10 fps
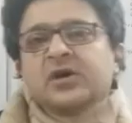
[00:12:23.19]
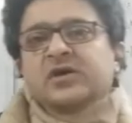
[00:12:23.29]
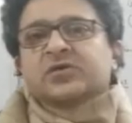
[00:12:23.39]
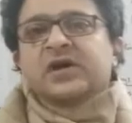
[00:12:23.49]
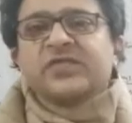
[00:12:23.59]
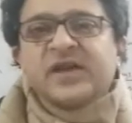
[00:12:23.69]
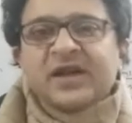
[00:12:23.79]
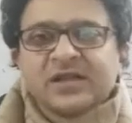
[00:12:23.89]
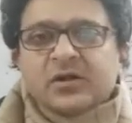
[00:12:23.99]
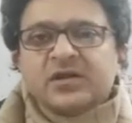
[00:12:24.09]
So definitely
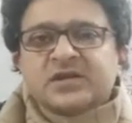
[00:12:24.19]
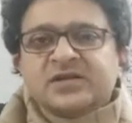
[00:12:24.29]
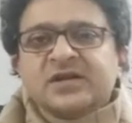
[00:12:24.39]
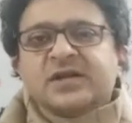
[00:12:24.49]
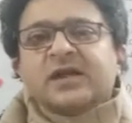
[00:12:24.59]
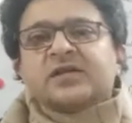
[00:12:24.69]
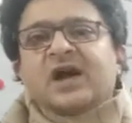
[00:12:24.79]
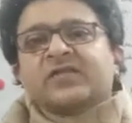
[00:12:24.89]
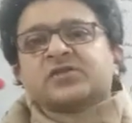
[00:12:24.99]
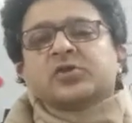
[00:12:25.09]
the logic says the
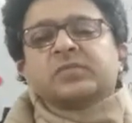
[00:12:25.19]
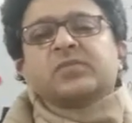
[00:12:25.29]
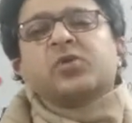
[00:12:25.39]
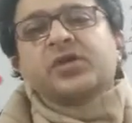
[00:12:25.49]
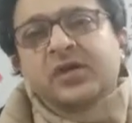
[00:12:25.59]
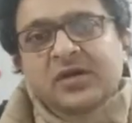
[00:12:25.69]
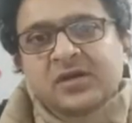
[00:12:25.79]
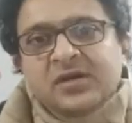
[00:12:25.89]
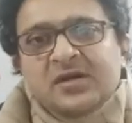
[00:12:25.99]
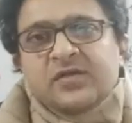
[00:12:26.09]
hours should be more.
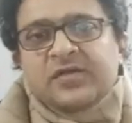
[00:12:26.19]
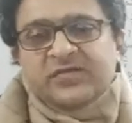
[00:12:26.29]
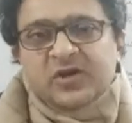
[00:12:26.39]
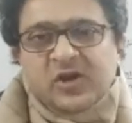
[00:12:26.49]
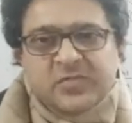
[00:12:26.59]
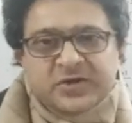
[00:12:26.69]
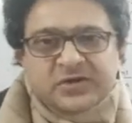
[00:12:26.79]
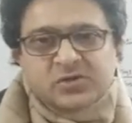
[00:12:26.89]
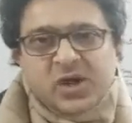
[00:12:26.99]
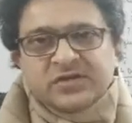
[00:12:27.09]
50 kilometers
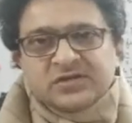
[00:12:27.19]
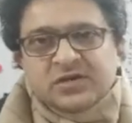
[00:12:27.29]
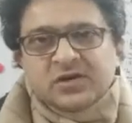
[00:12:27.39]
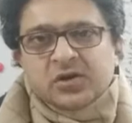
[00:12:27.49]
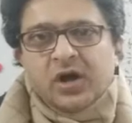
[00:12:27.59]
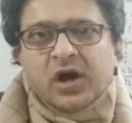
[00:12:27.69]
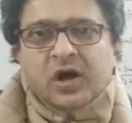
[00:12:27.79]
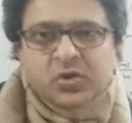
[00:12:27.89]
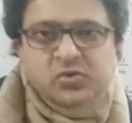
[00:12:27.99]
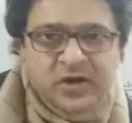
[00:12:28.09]
2 hours,
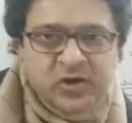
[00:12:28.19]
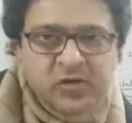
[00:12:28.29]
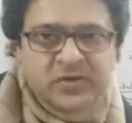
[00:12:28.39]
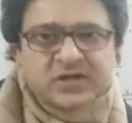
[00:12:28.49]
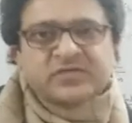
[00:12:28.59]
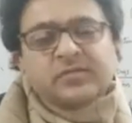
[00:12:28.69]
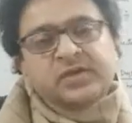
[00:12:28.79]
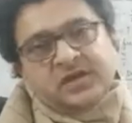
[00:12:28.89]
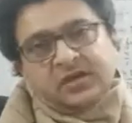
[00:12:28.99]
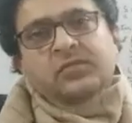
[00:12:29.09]
220 kilometers will
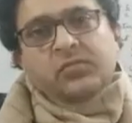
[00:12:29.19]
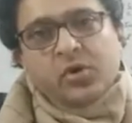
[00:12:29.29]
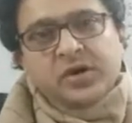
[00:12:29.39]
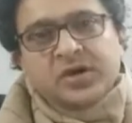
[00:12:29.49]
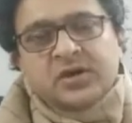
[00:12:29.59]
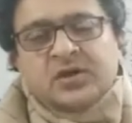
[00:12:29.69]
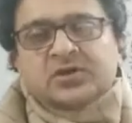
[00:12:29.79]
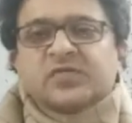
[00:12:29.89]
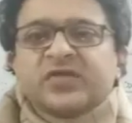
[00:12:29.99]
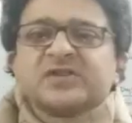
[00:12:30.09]
be more. So
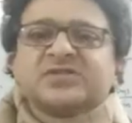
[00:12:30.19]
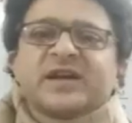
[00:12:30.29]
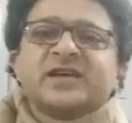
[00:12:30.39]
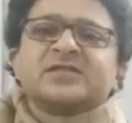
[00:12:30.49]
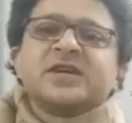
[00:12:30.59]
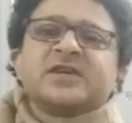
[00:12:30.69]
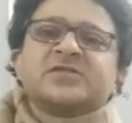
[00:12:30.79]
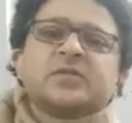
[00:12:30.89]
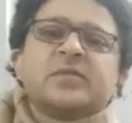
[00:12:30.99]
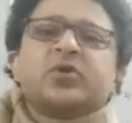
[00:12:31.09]
first check is it
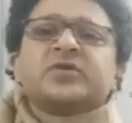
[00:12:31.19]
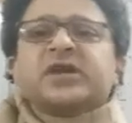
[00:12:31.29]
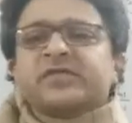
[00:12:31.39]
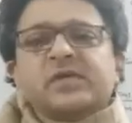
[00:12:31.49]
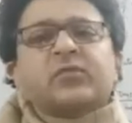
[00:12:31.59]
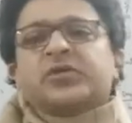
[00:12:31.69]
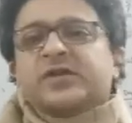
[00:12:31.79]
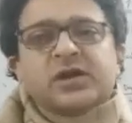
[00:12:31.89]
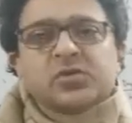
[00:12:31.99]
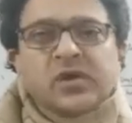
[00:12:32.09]
will be more than
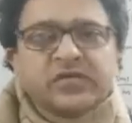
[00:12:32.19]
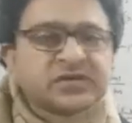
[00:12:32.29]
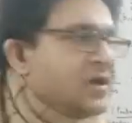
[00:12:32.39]
2 hours.